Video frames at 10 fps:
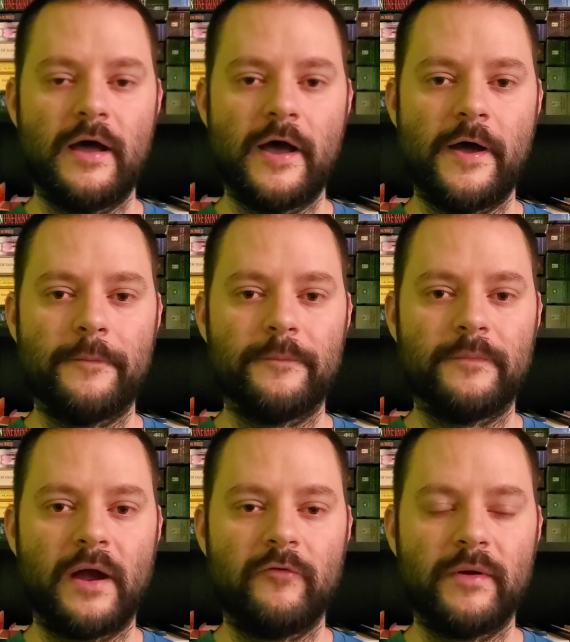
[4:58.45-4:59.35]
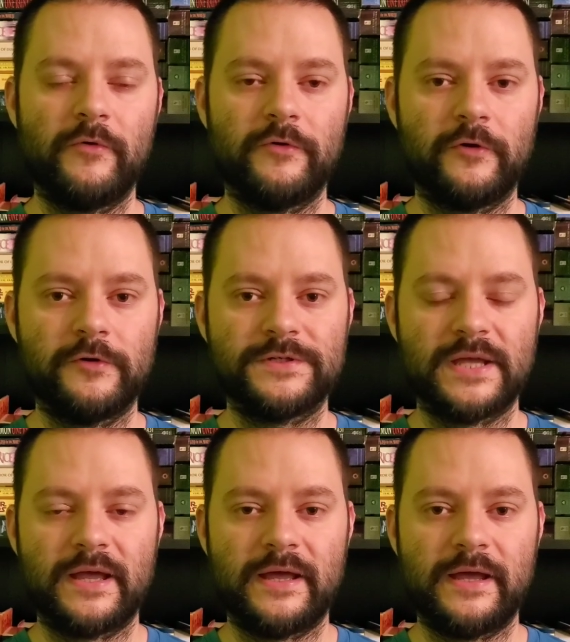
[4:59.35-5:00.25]
Um, I remember there's
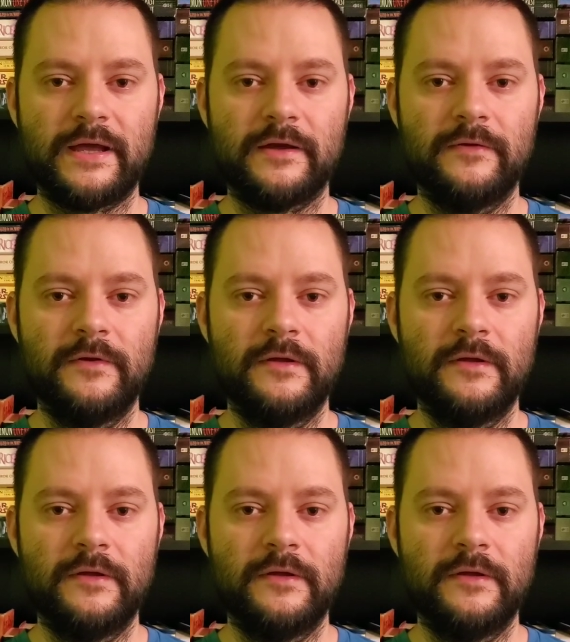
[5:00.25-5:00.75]
a,